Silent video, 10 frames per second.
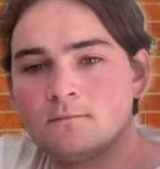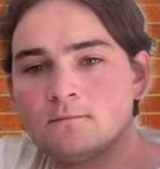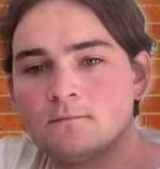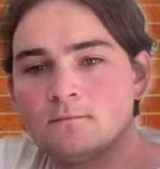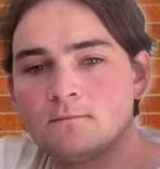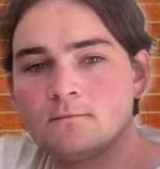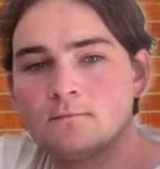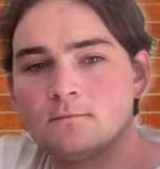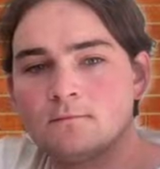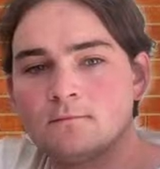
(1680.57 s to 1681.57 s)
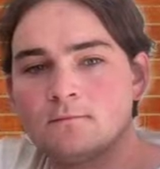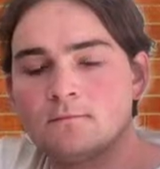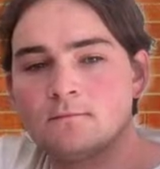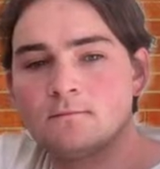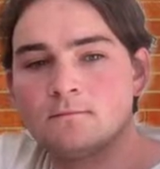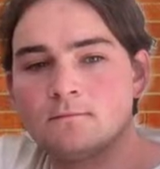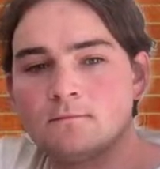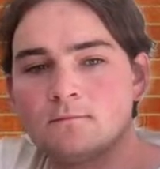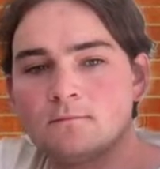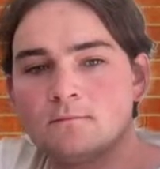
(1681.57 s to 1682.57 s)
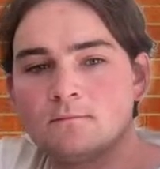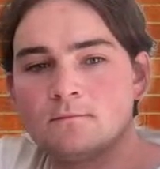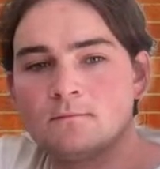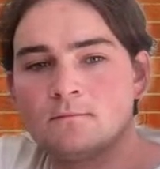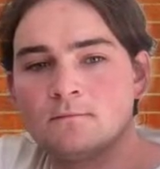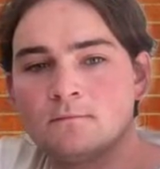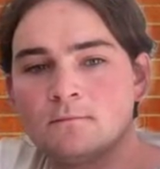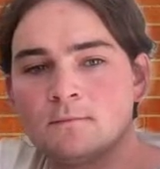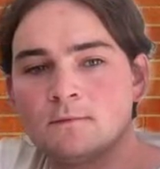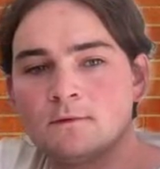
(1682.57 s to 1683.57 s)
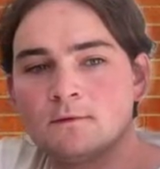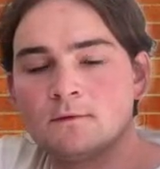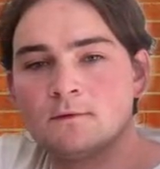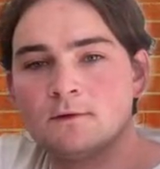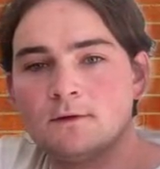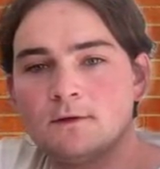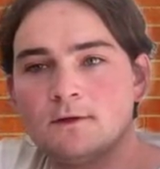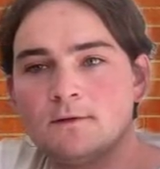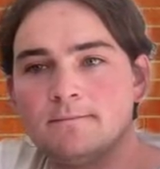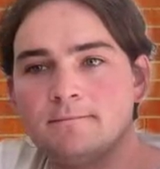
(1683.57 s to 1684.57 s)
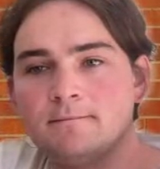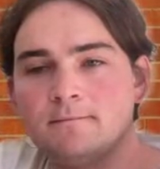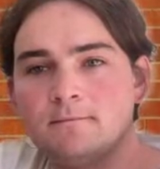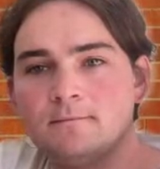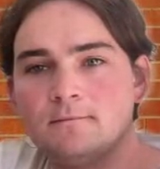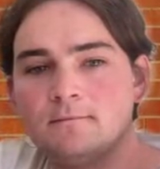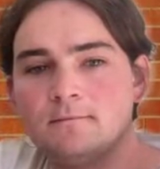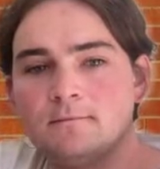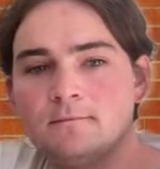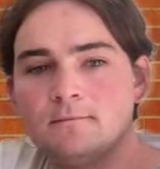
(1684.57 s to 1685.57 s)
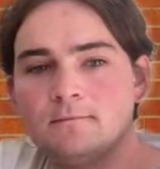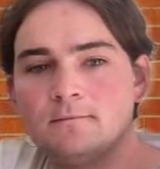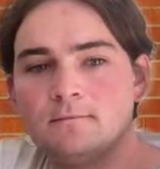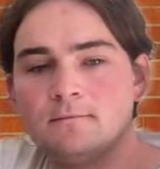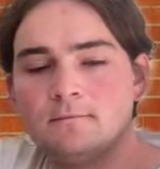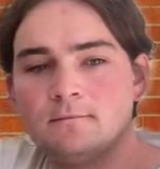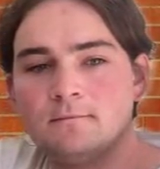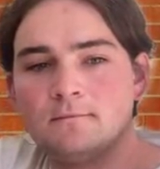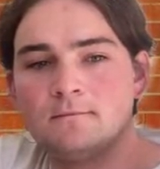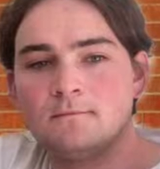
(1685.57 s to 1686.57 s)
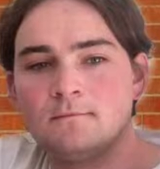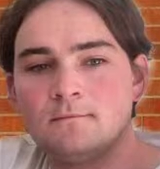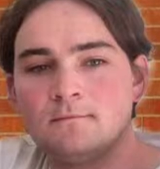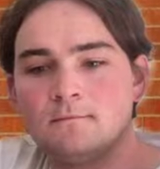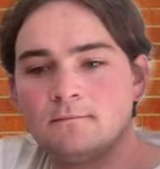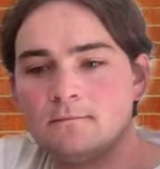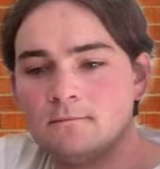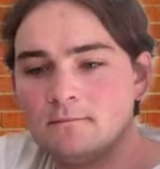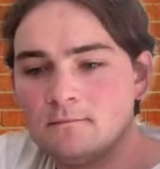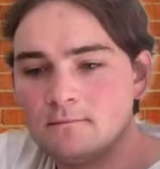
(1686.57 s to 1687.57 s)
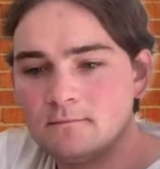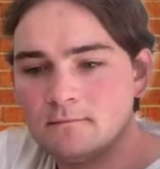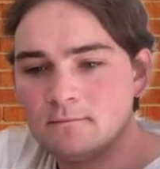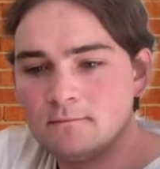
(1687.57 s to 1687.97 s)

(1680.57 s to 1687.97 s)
[no speech]